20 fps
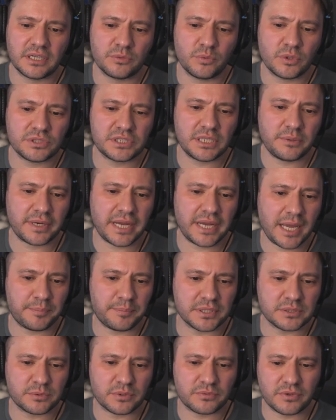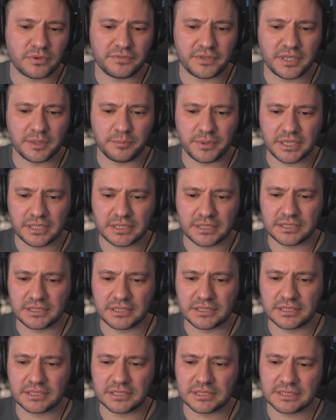We'll see what happens with Rivian, but
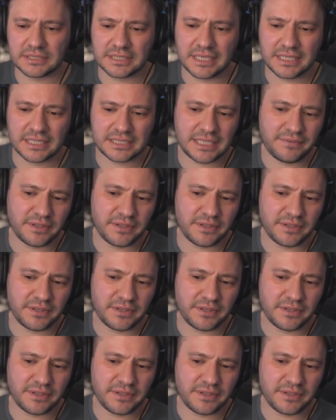honestly,